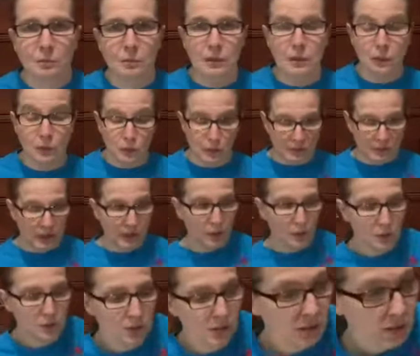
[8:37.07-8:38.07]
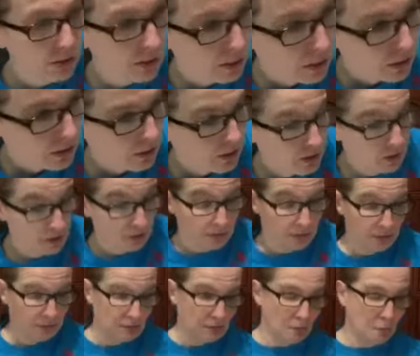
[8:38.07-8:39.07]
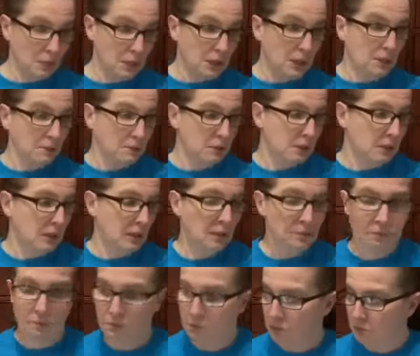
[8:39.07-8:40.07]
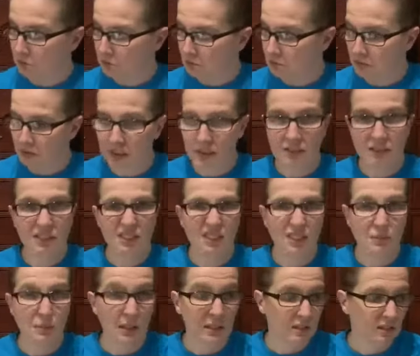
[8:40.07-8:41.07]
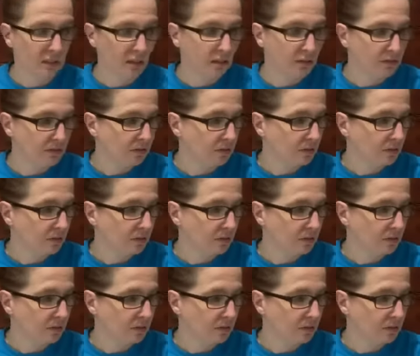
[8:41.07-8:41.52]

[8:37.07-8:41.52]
to me without me seeing. I still see myself.